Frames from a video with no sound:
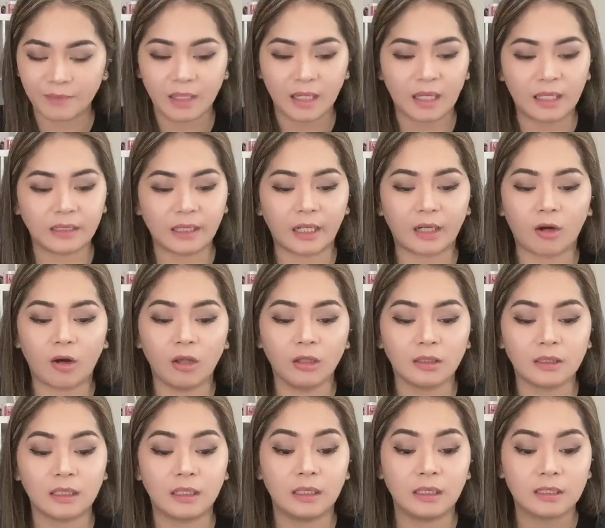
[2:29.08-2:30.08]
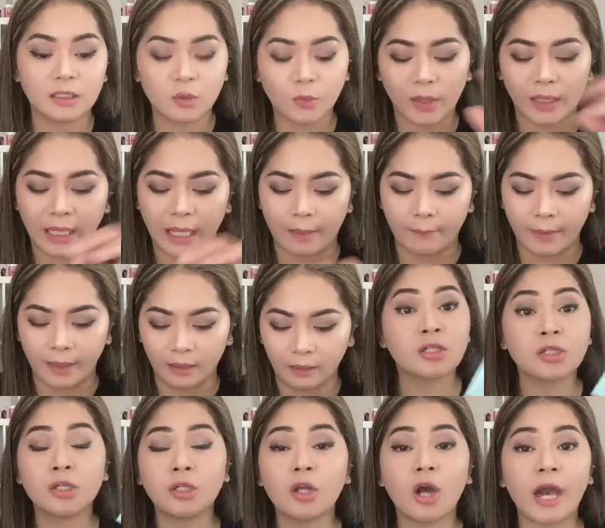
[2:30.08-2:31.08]
And they're all in 20
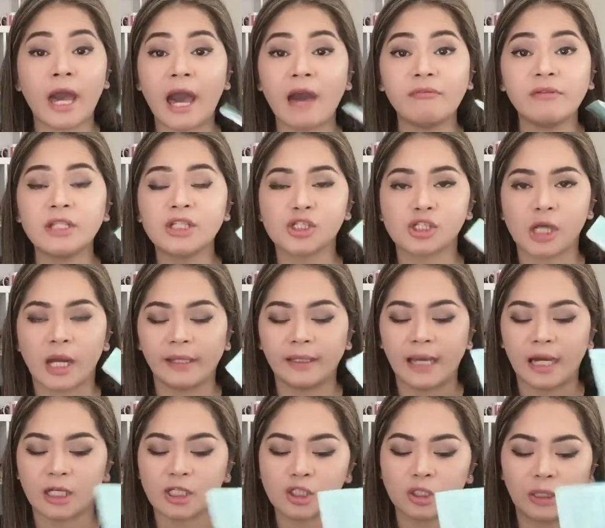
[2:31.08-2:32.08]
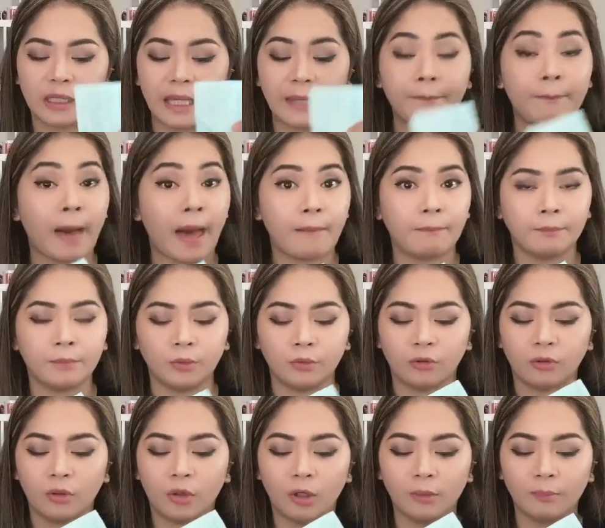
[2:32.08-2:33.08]
ml. You know, I haven't tried actually a
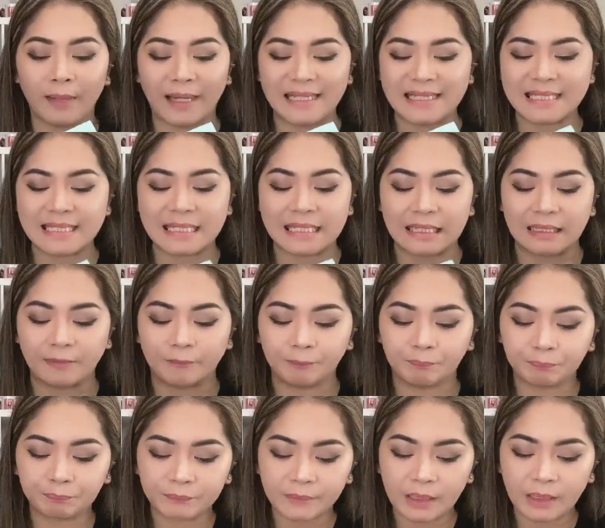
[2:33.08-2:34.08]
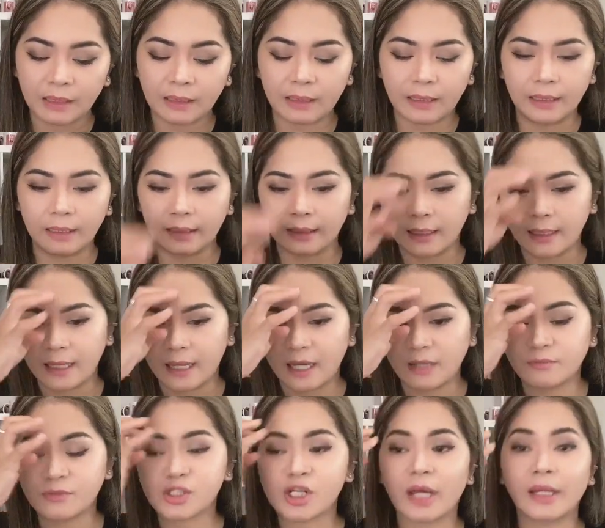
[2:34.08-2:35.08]
bamboo on my skin. Like, I
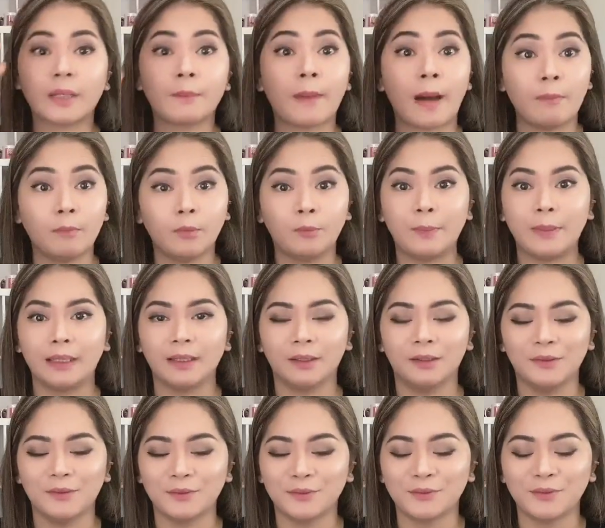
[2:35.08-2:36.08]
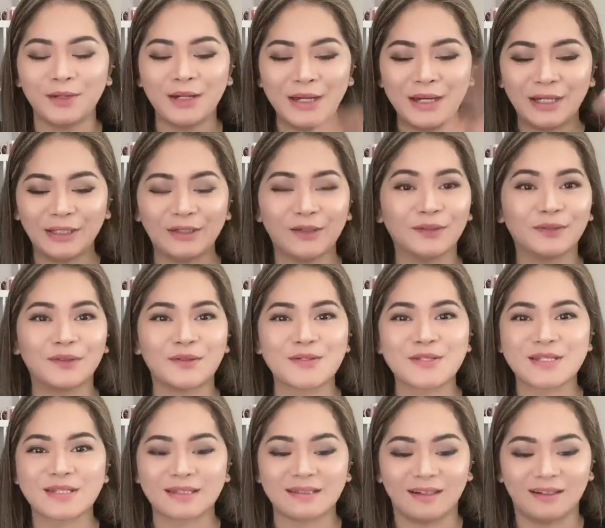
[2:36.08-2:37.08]
have tried a bamboo pillow and all
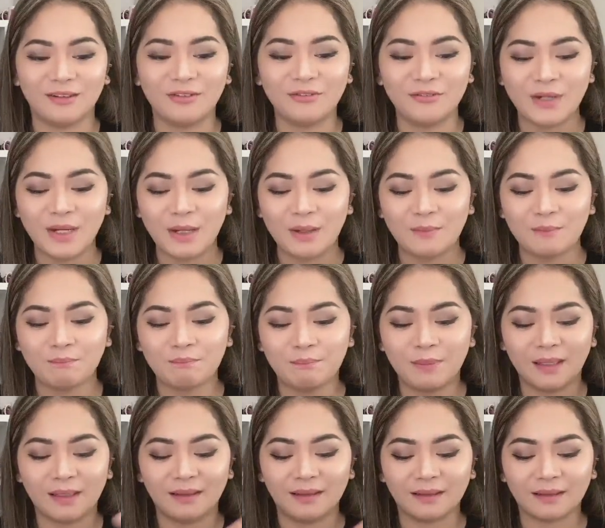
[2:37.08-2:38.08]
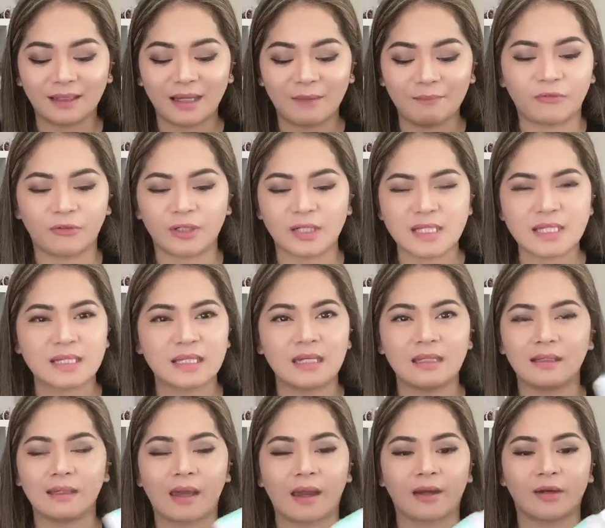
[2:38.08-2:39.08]
those stuff. But for a
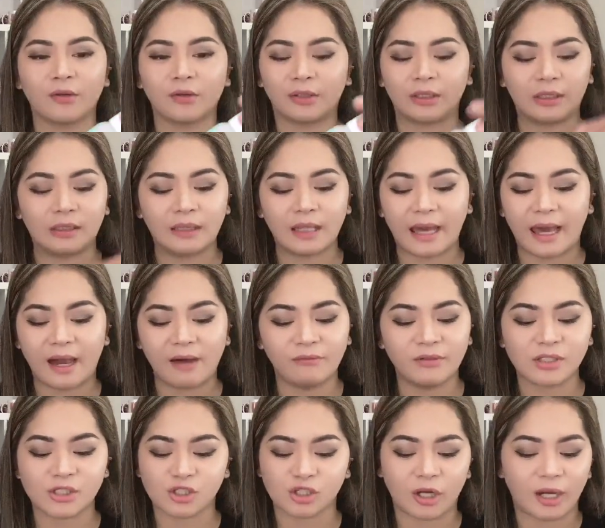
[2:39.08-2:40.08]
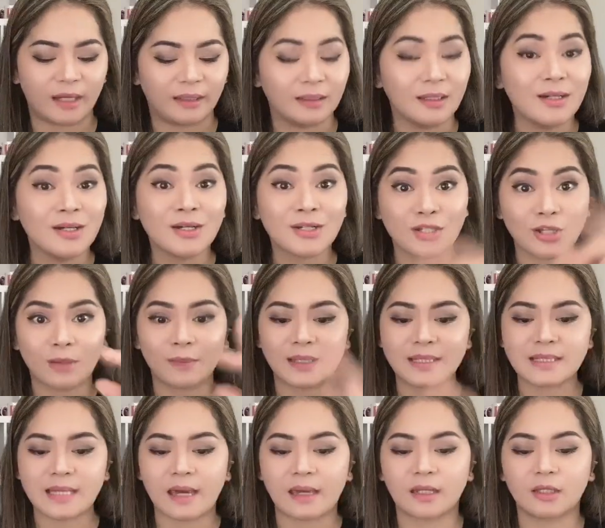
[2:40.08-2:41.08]
skincare routine, I haven't tried. So I'm
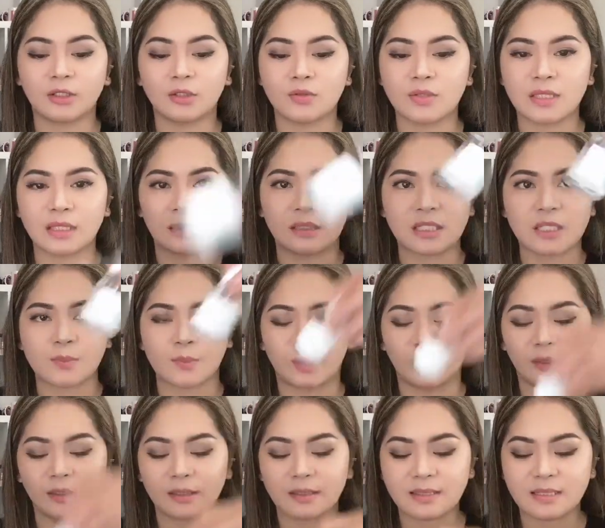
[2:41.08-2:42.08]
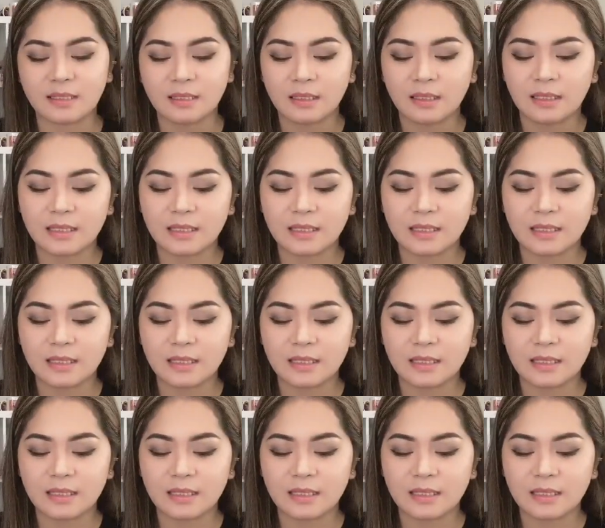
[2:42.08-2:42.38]
excited using these products.